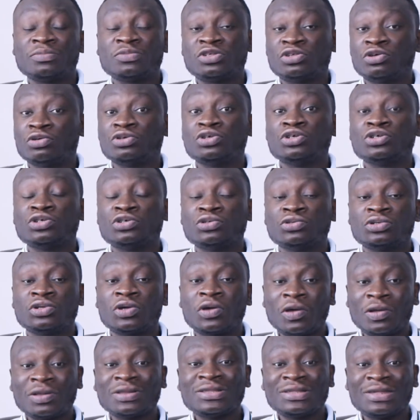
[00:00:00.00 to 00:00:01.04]
So you should
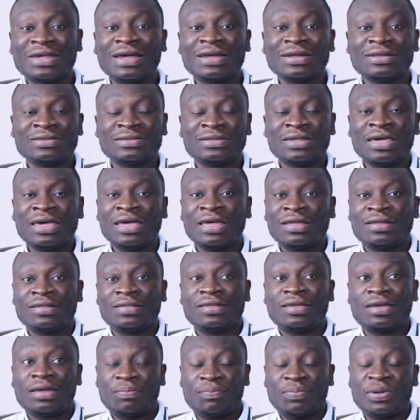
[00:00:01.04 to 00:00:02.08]
contact
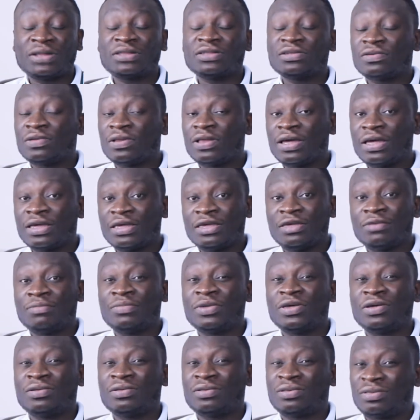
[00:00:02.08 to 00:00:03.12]
that particular
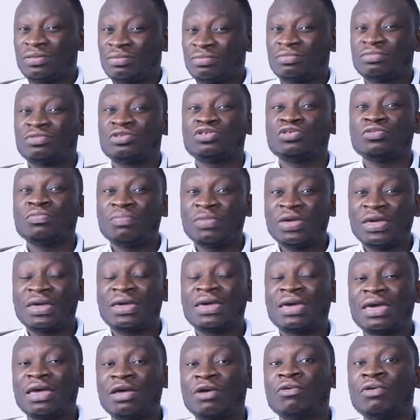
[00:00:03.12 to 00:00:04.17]
email to make
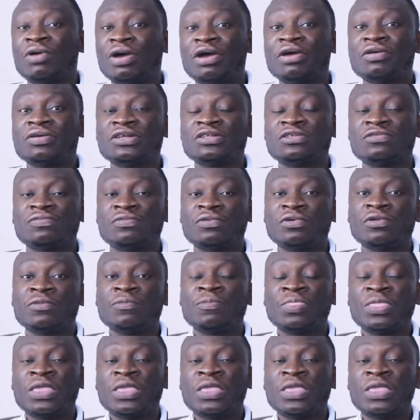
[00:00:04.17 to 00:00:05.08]
inquiries for,